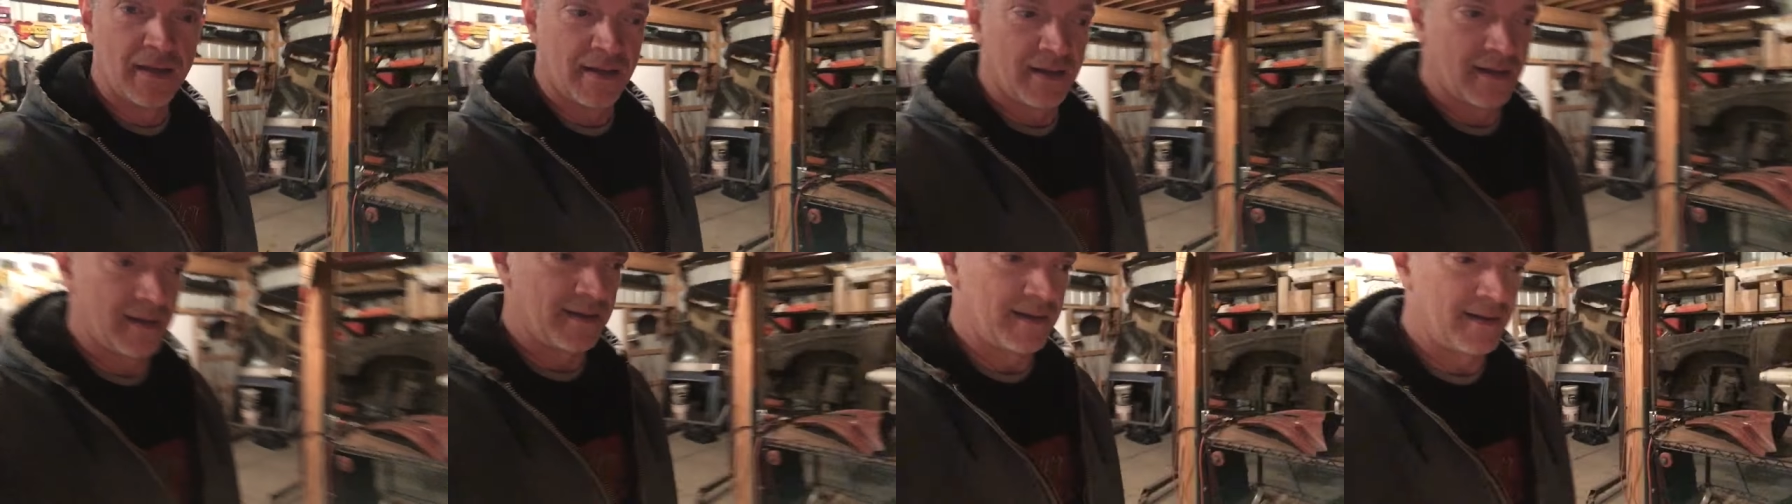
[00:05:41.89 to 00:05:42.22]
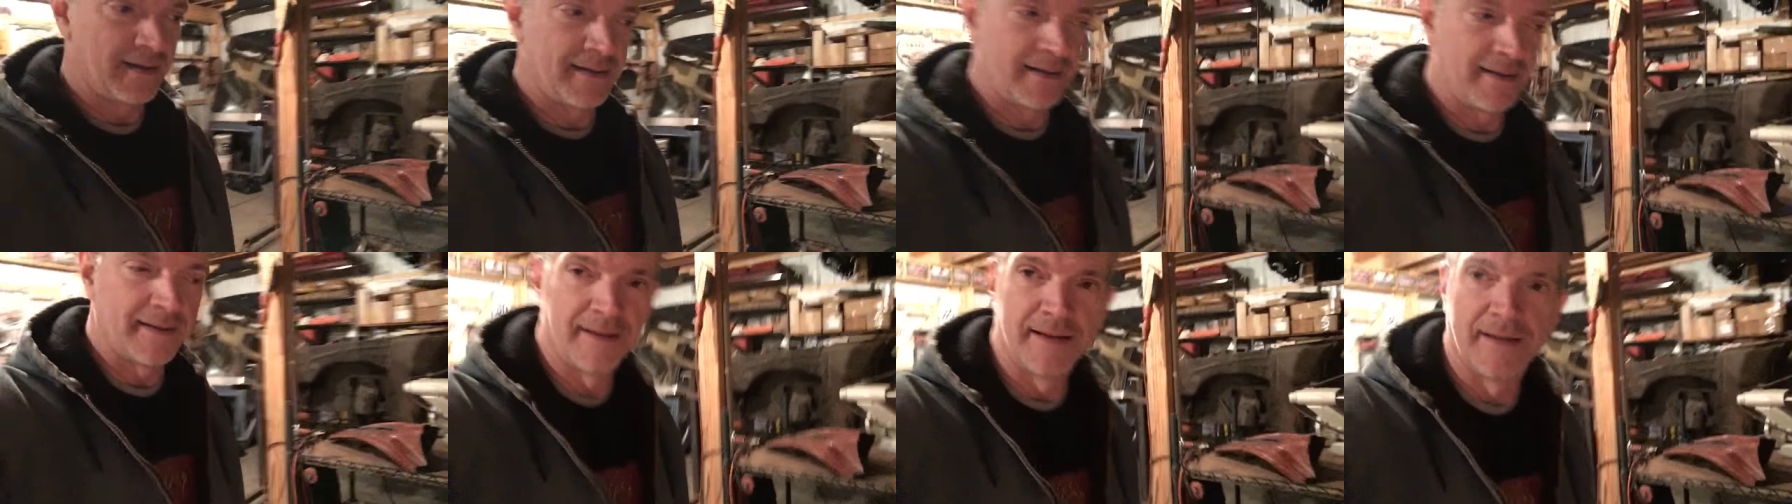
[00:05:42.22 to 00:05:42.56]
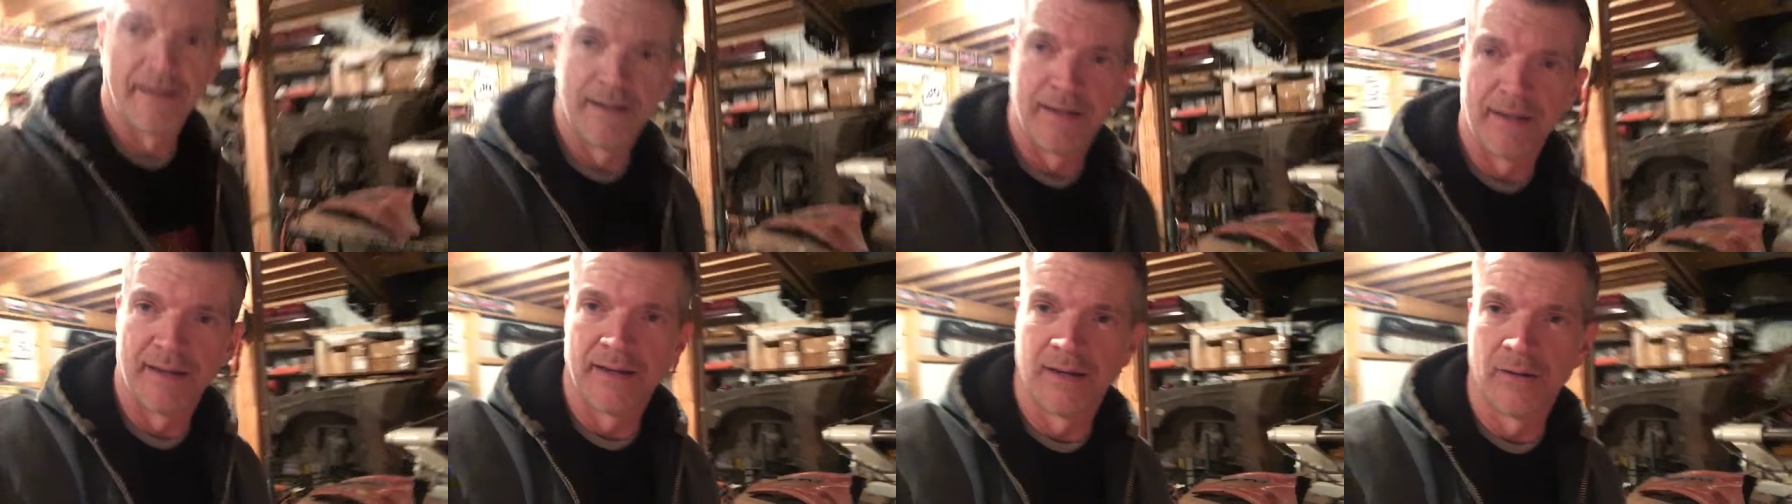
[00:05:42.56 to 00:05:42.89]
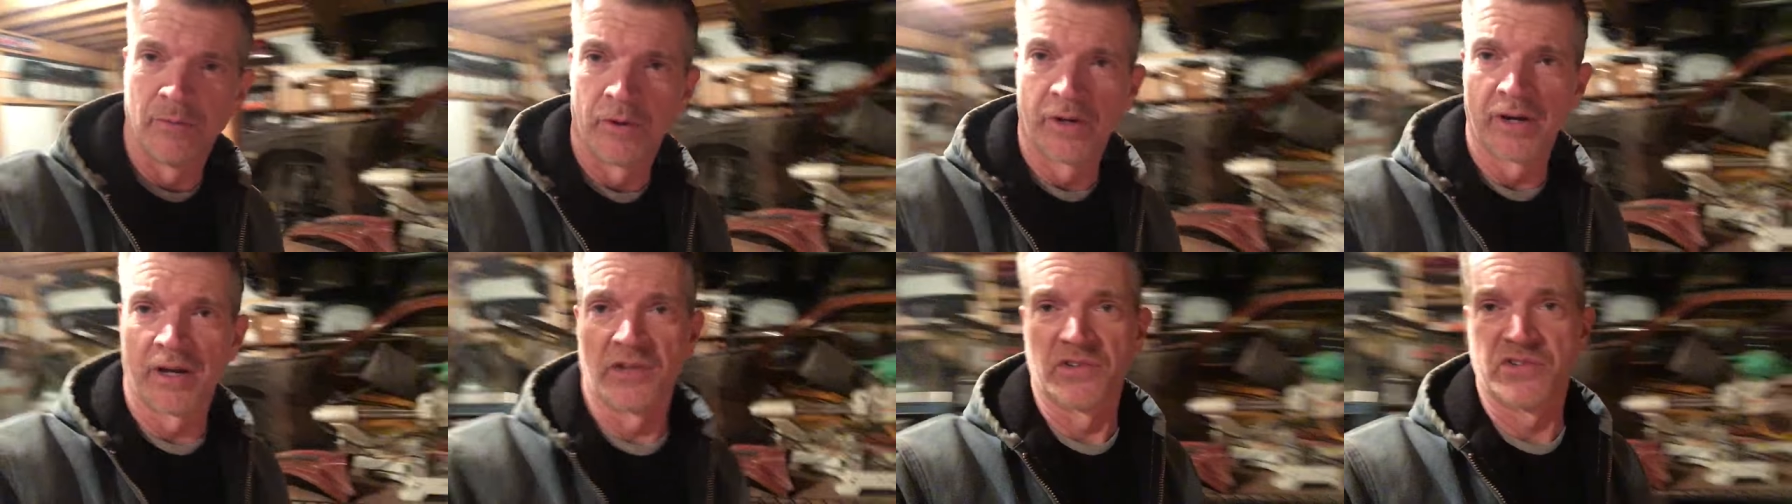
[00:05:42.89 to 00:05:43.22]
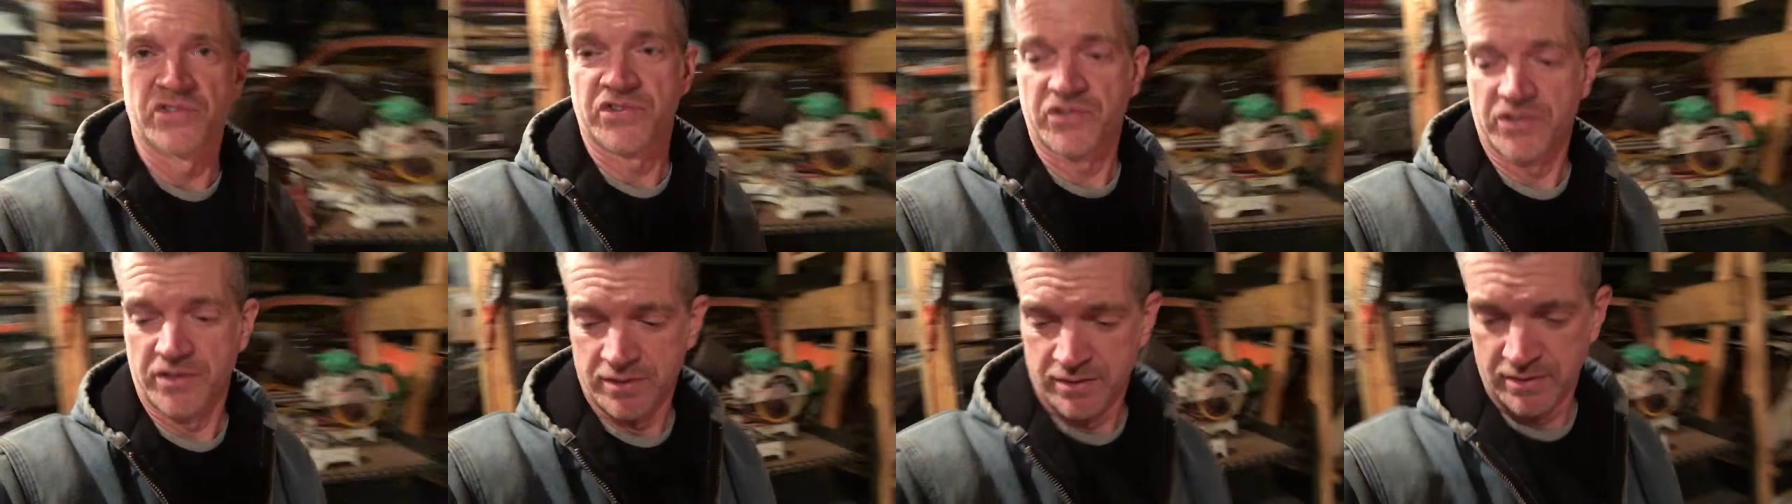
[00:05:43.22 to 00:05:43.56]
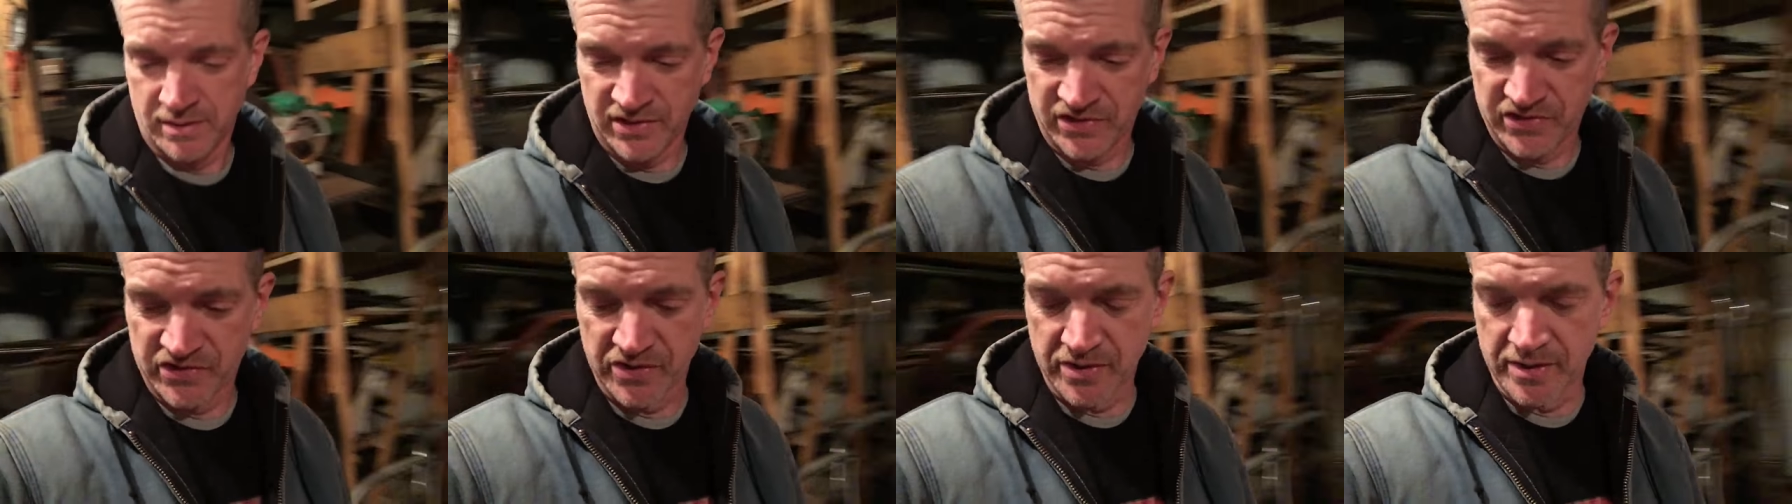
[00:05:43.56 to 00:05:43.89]
What else?
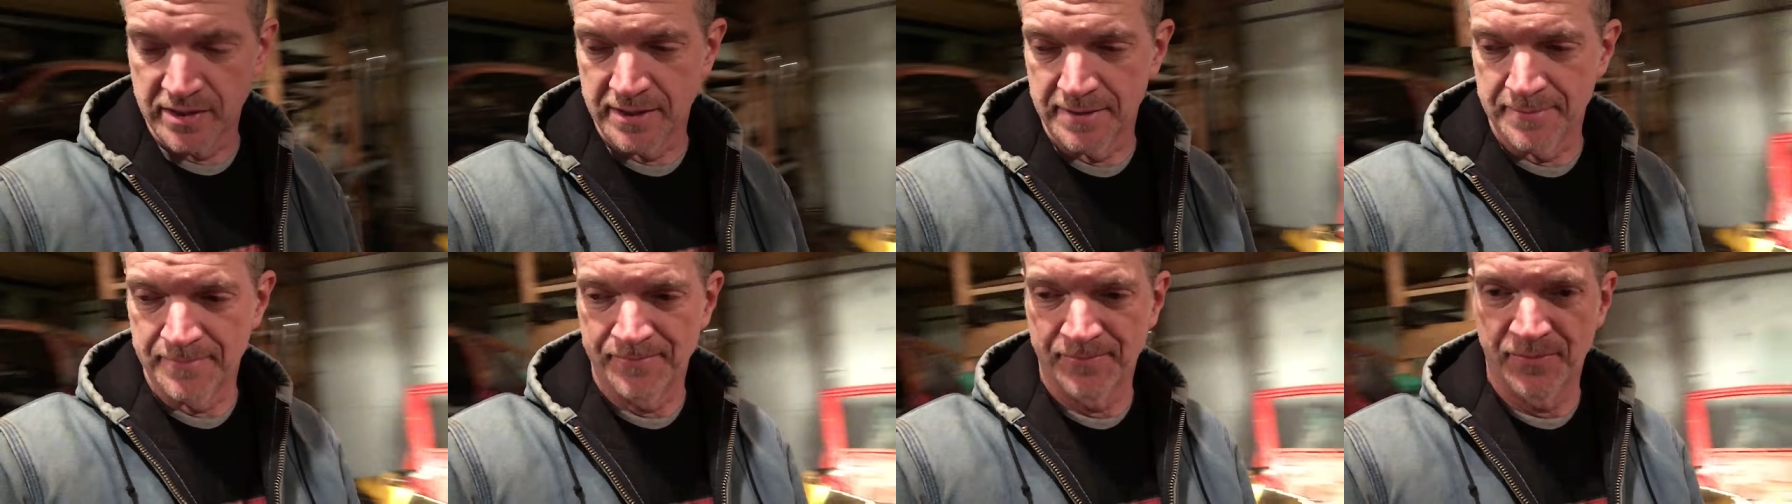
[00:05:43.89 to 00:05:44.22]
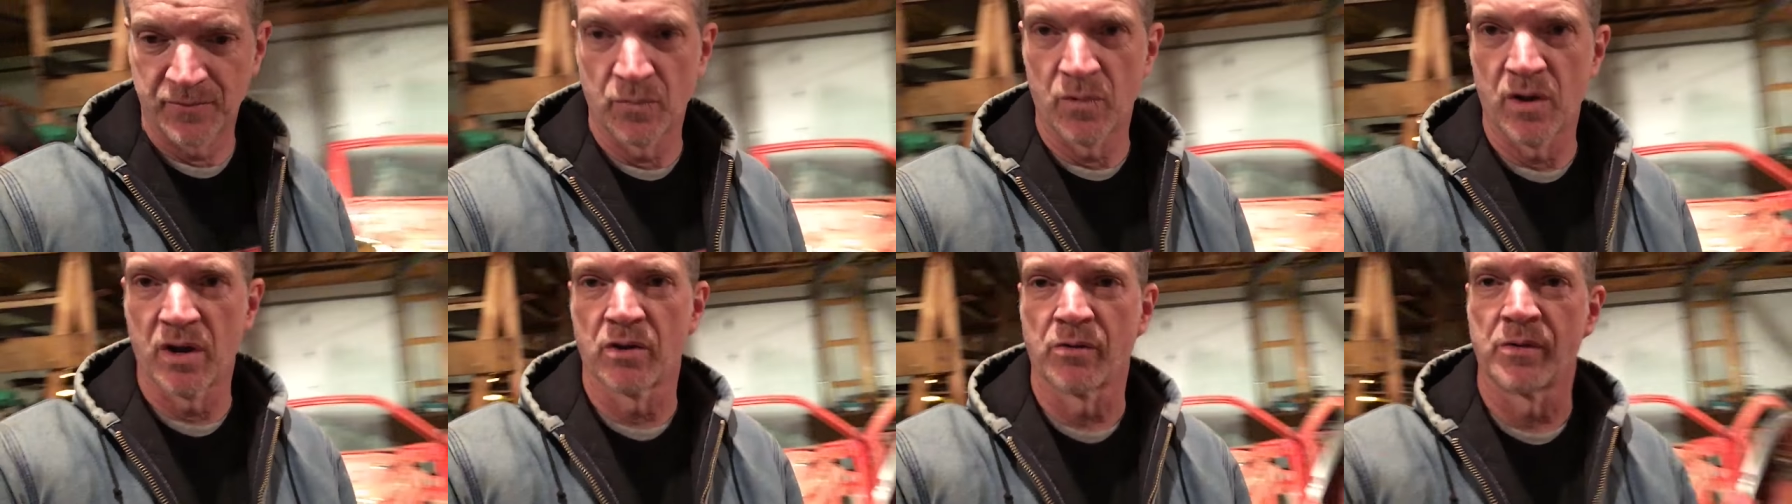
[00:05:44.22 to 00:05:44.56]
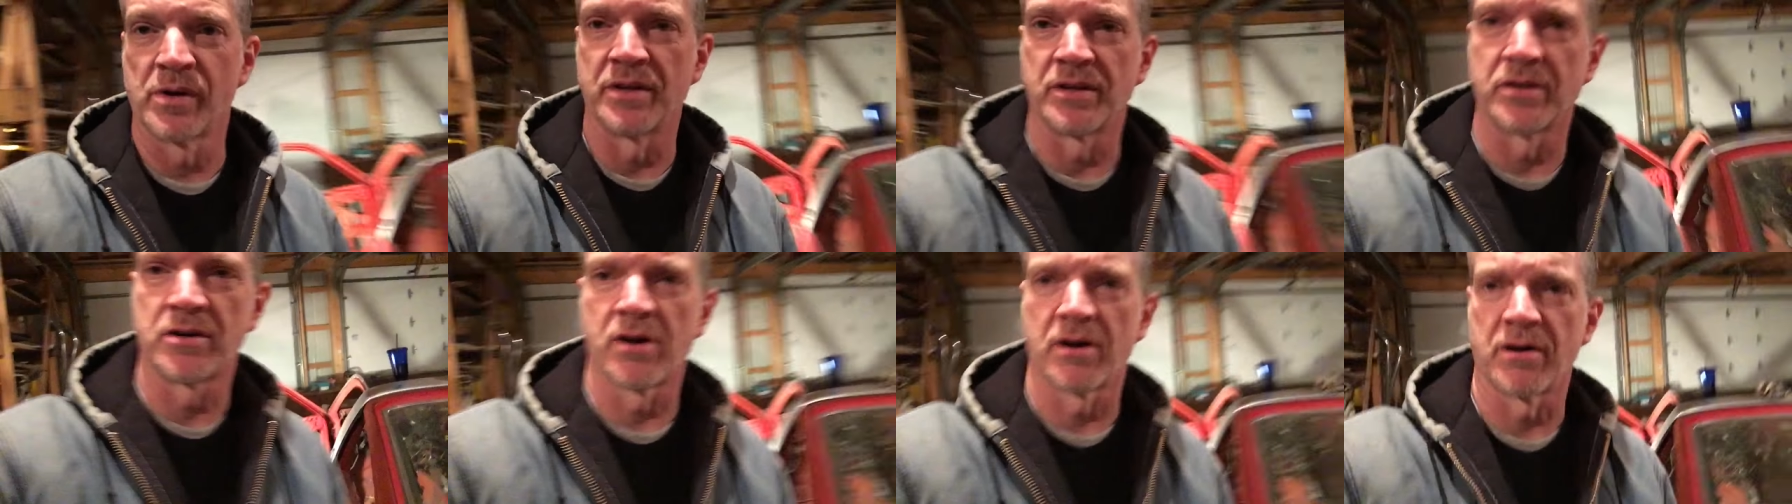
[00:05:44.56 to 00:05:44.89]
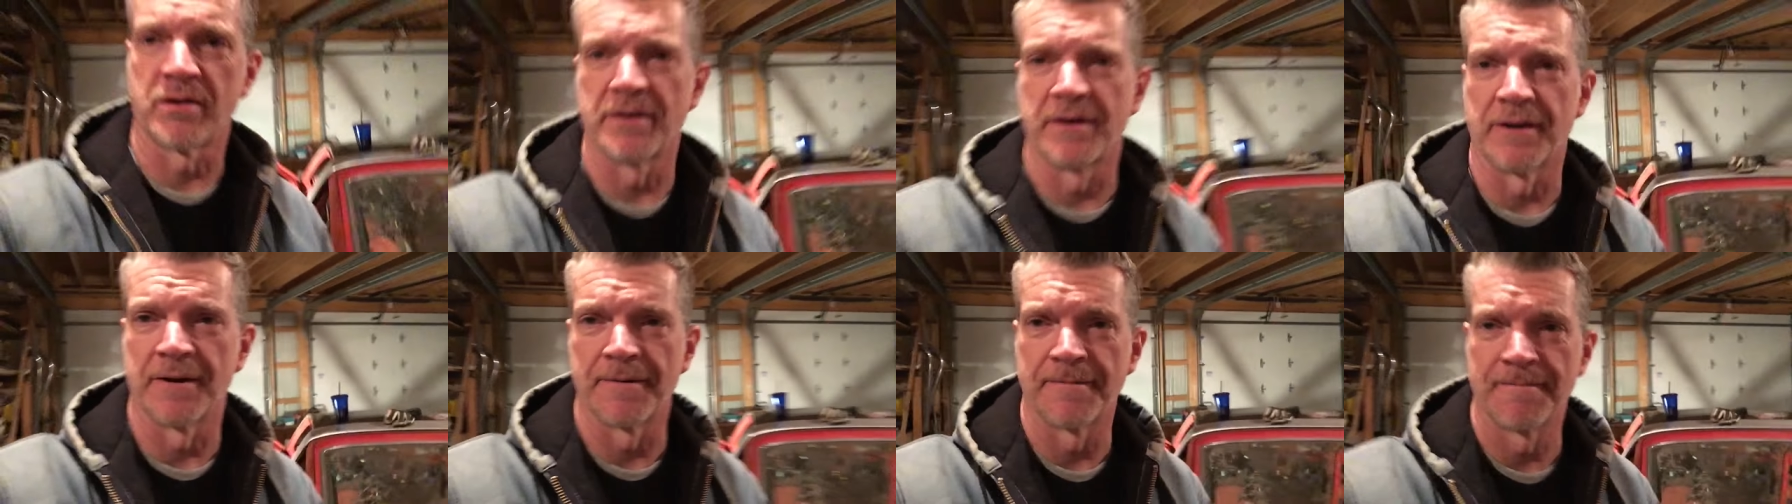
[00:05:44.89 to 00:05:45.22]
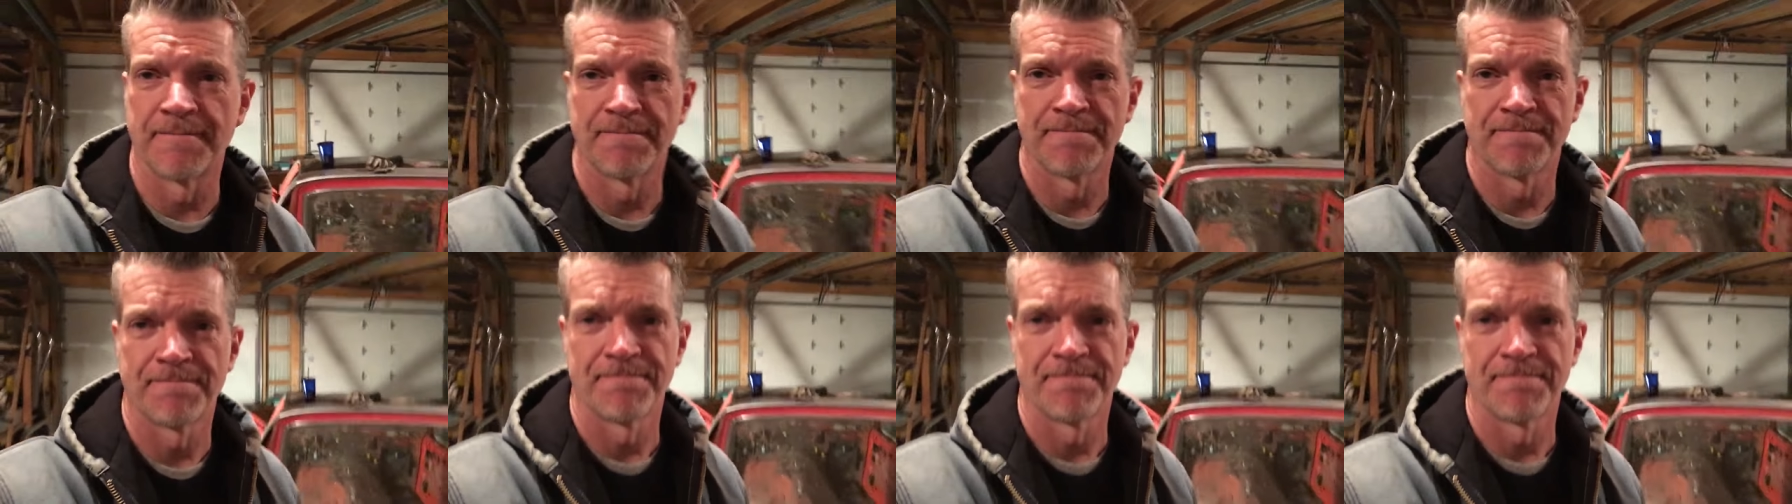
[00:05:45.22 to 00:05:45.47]
Let's see. Walk around the car here.